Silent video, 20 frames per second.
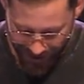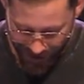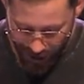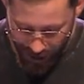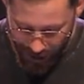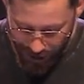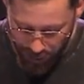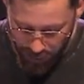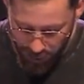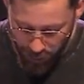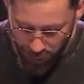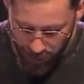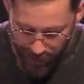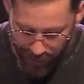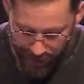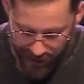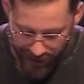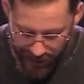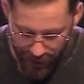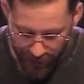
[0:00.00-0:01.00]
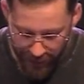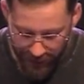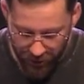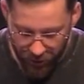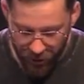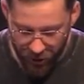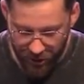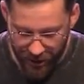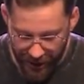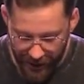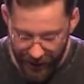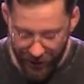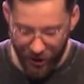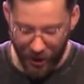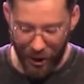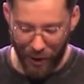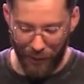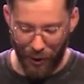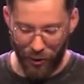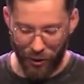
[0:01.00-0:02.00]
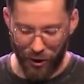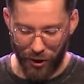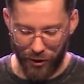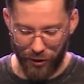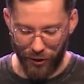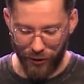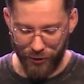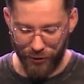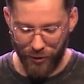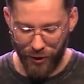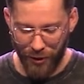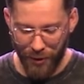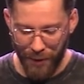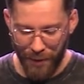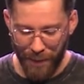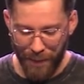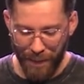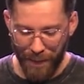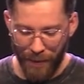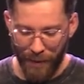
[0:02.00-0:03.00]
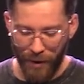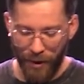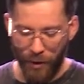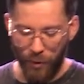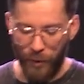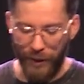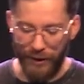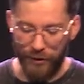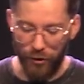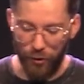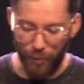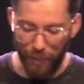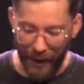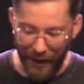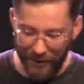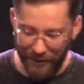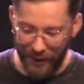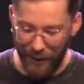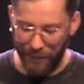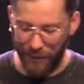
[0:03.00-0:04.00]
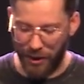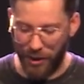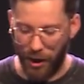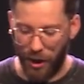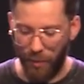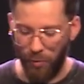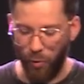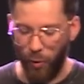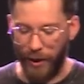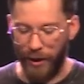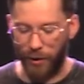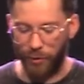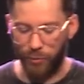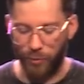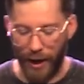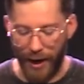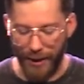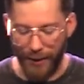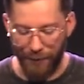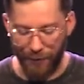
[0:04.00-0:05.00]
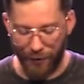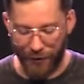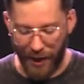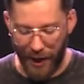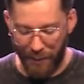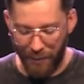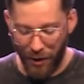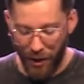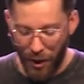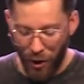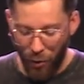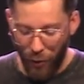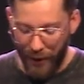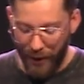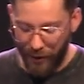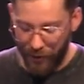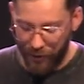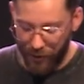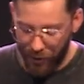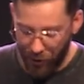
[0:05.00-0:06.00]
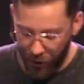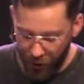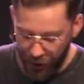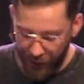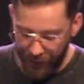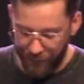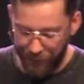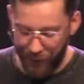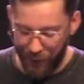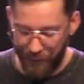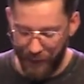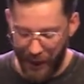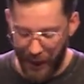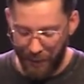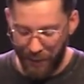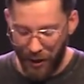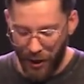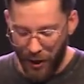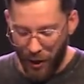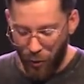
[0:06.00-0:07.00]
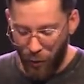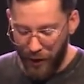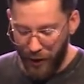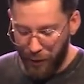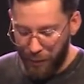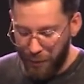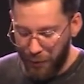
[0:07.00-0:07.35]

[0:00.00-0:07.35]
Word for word: All right, and when we begin to be strategic about hurdles, we expect them to come. We are ready for them. We are learning from them. We are